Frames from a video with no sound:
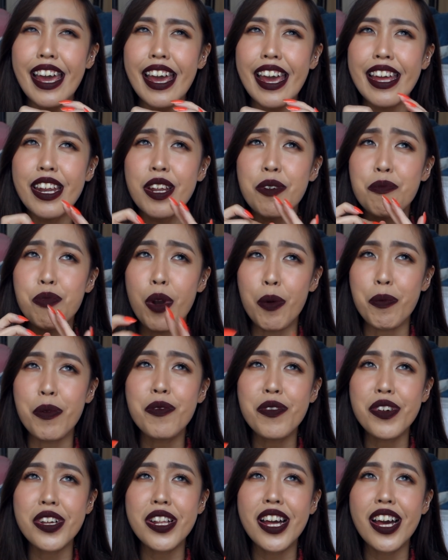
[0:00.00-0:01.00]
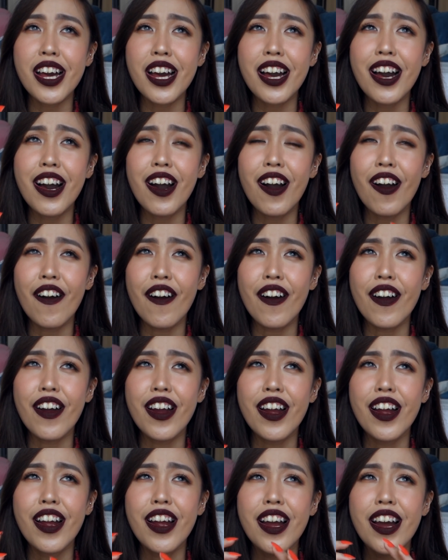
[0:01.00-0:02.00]
in a proper villa
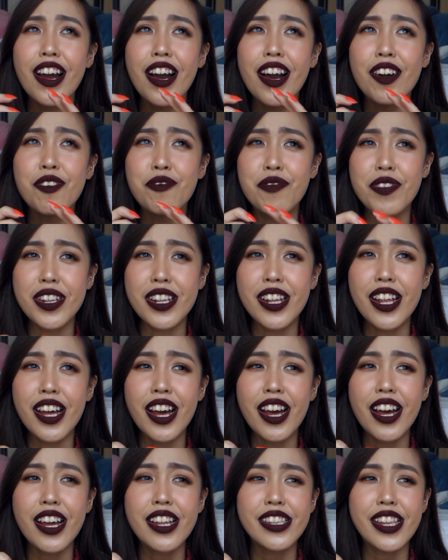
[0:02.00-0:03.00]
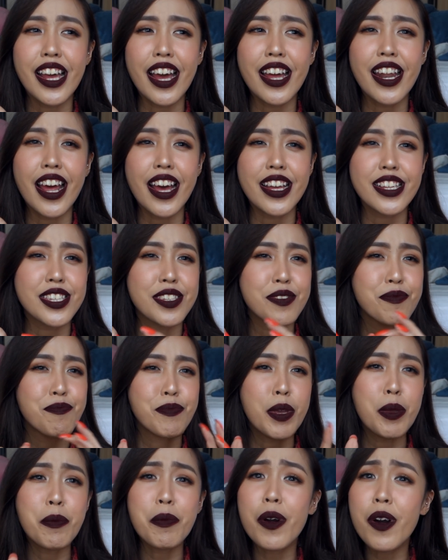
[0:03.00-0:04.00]
or a villa that has
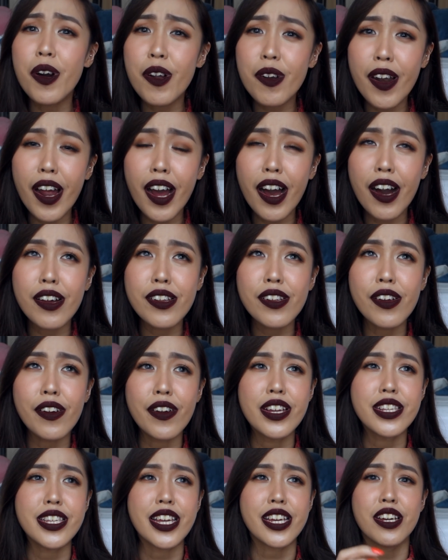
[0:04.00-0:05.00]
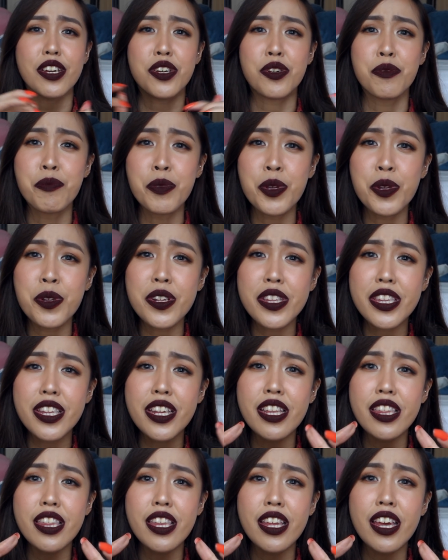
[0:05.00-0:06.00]
people around or is like a
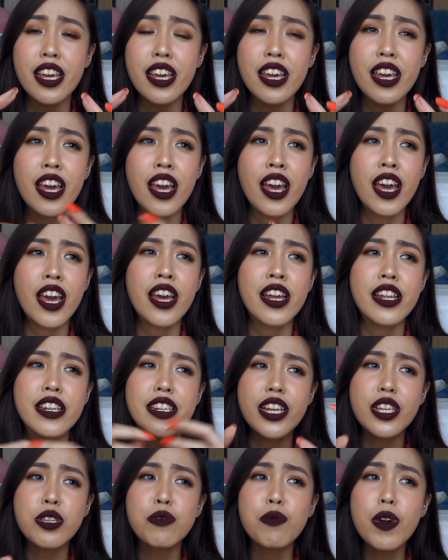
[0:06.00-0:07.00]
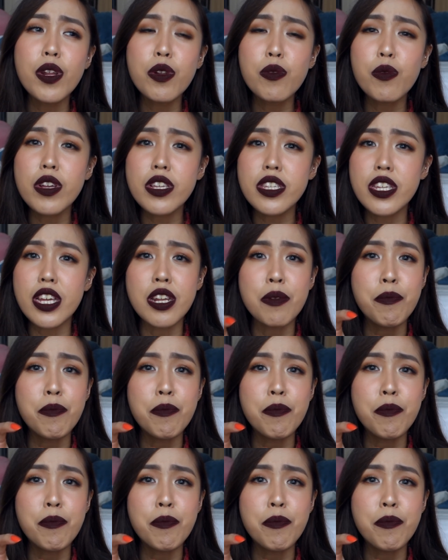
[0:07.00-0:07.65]
community thing. This one was in the